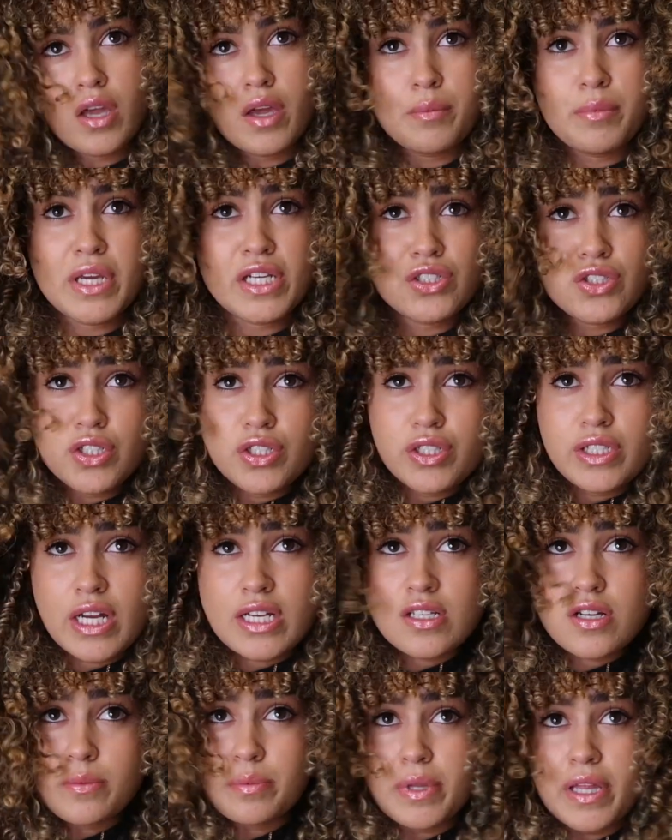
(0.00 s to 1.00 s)
And make sure you
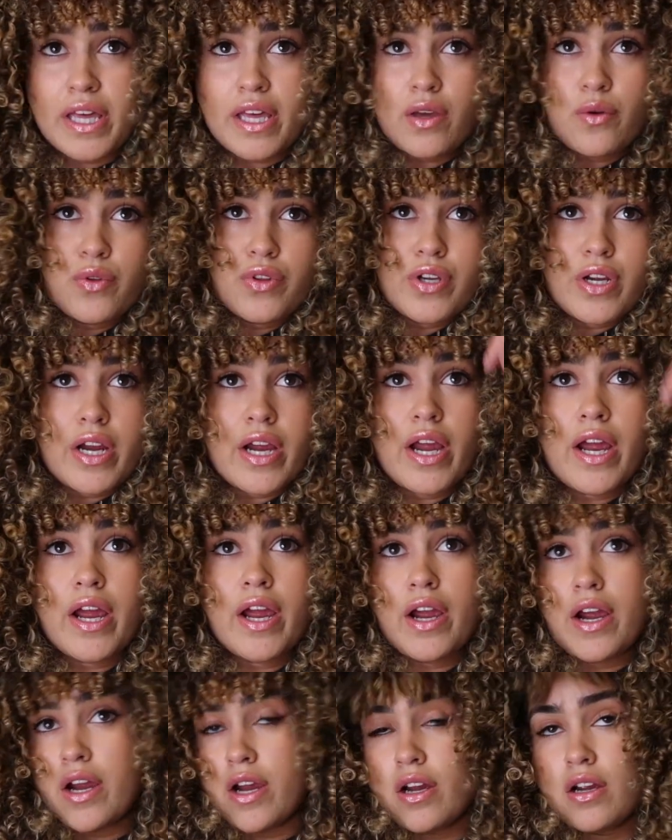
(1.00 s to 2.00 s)
guys are playing with your
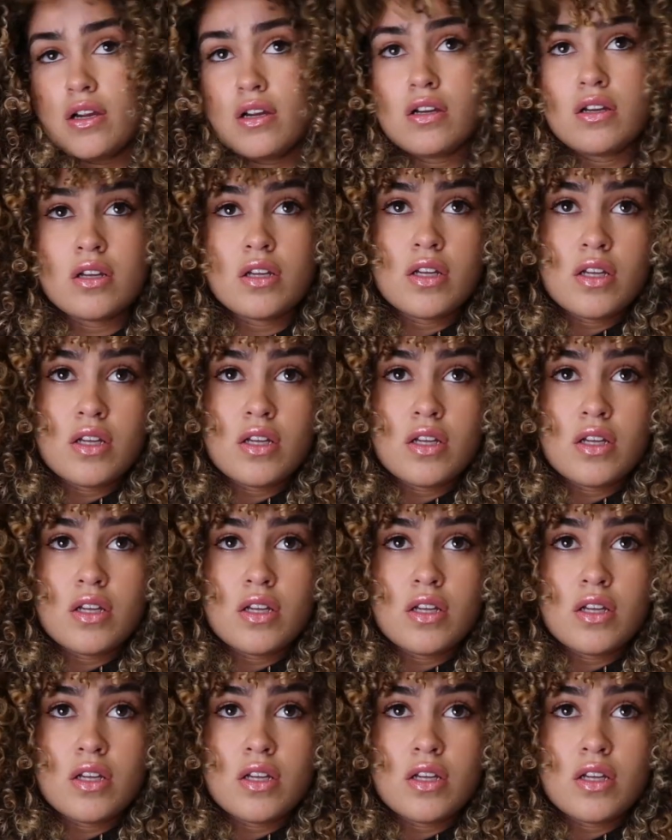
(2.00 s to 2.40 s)
hair.